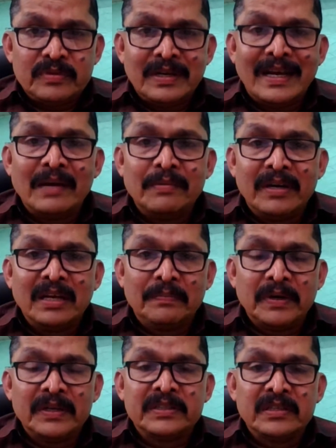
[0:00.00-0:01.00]
diabetic
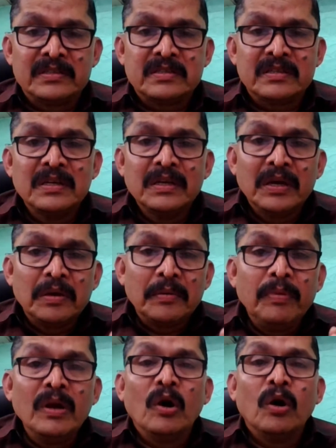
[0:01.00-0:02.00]
patients
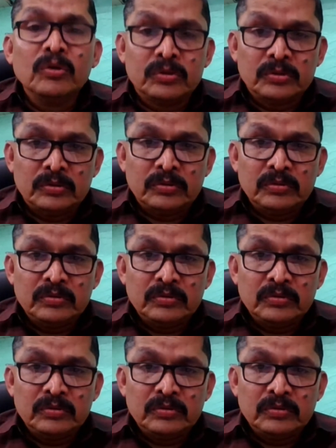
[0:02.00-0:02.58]
belong to